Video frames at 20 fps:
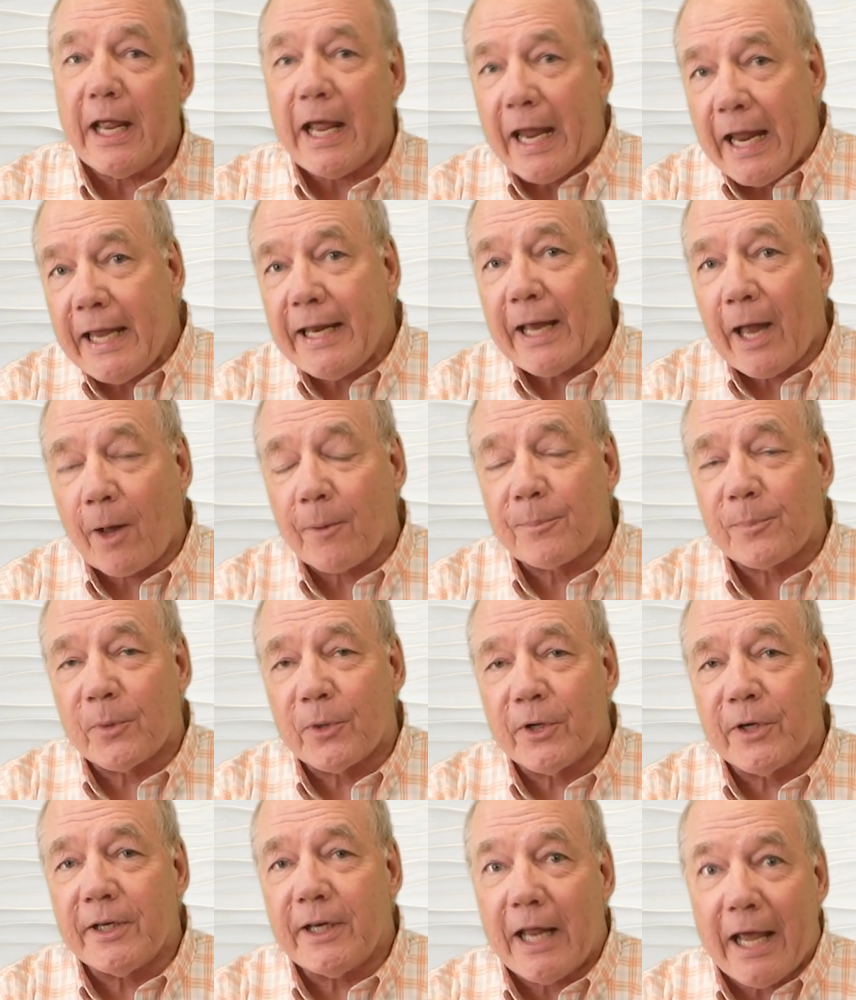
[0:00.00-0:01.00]

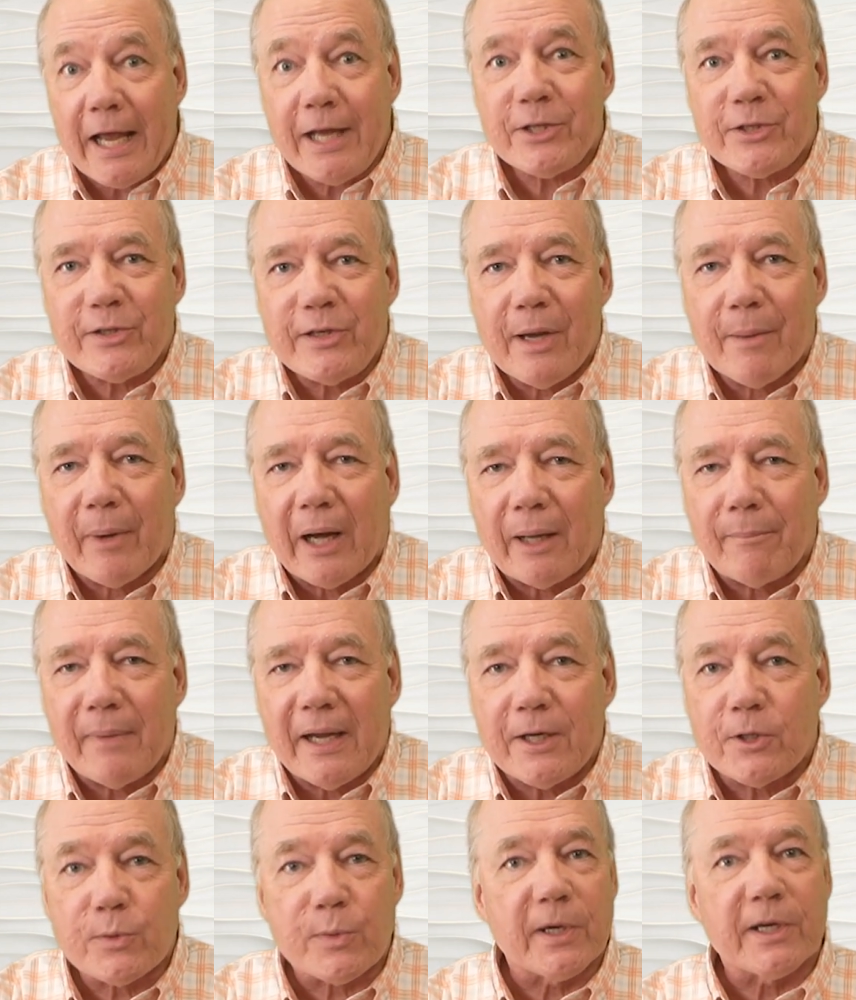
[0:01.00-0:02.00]
8-output HDMI
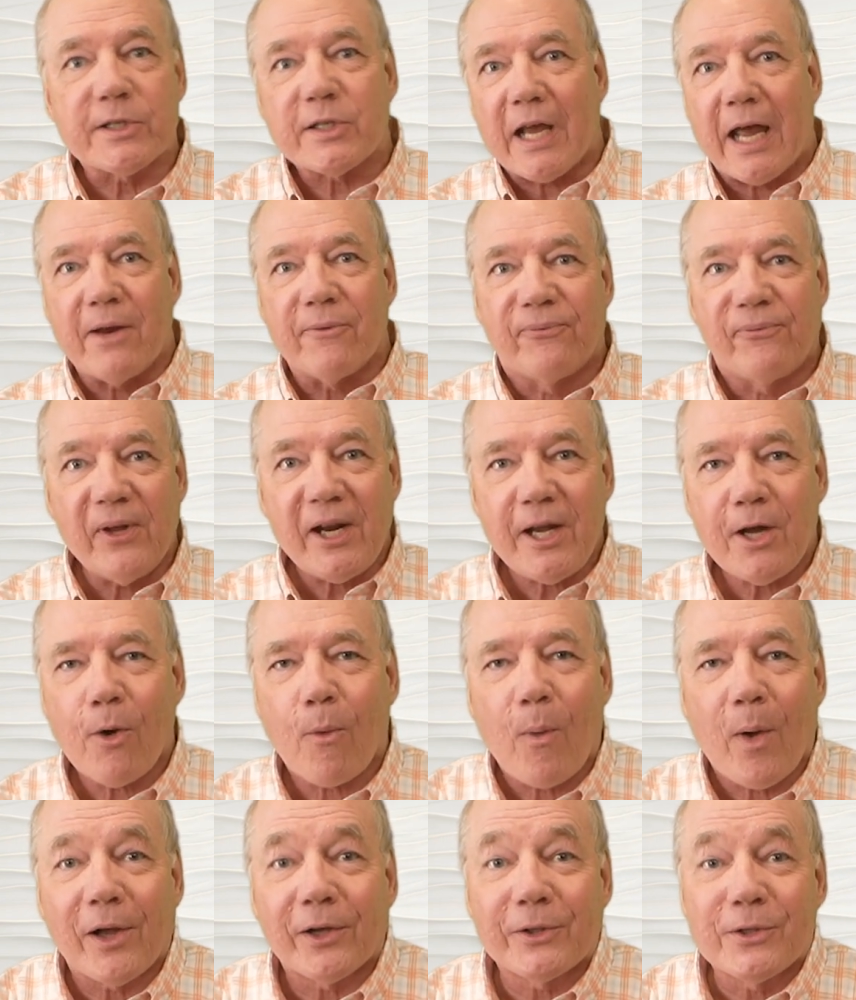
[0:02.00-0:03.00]
matrix and video
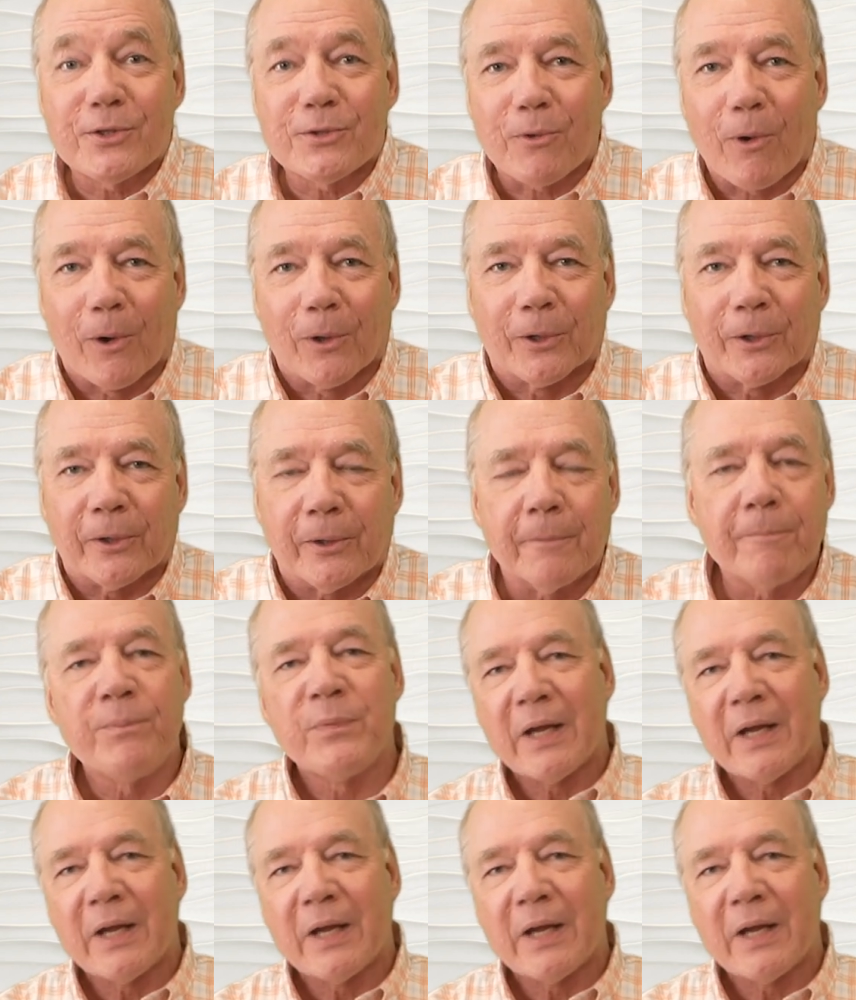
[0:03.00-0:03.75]
wall controller.